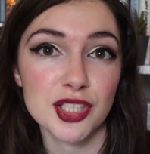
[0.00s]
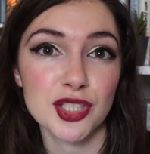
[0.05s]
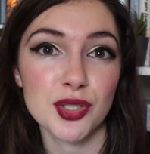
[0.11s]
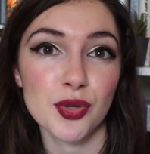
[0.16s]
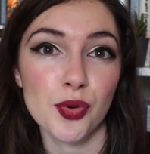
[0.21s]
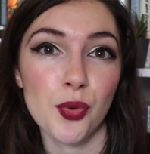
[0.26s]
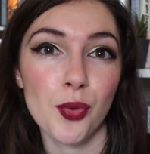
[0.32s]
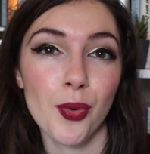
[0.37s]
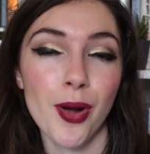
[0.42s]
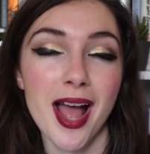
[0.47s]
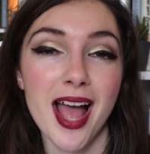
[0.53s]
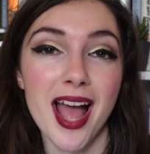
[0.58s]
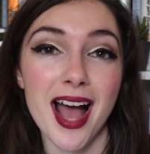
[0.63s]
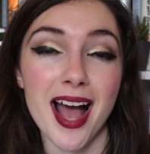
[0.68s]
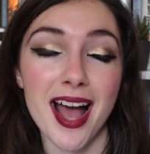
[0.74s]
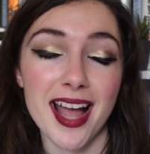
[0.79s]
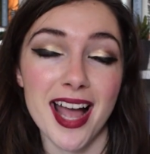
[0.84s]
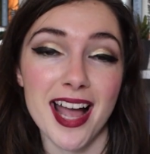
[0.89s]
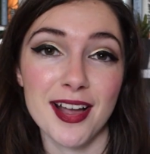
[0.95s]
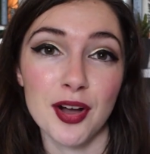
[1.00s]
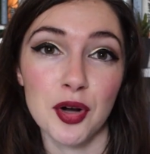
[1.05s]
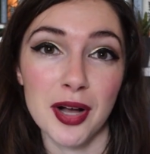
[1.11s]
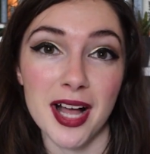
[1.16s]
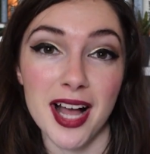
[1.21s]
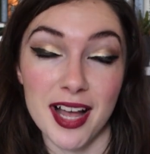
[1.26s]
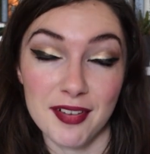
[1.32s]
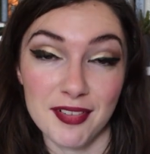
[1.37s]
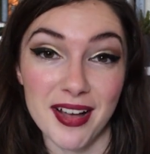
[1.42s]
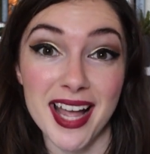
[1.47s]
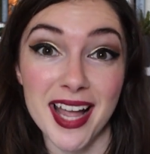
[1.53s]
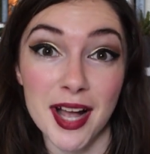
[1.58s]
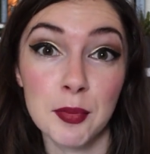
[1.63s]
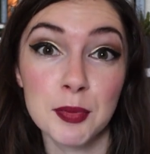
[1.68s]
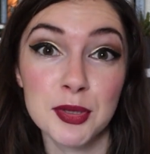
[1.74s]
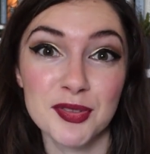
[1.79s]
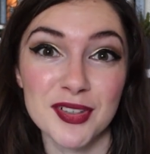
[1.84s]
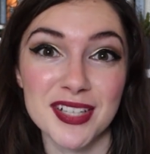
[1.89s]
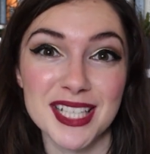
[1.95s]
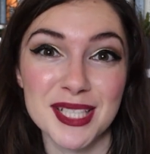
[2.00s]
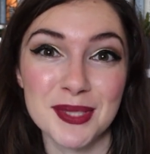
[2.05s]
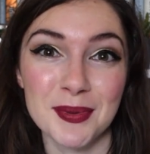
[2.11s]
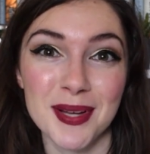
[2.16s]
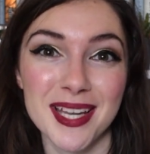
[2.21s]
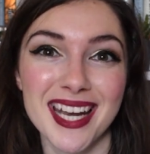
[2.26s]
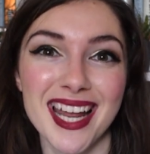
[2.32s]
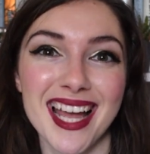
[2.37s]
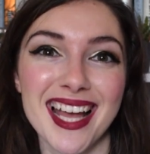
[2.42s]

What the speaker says: so I have high hopes for this one,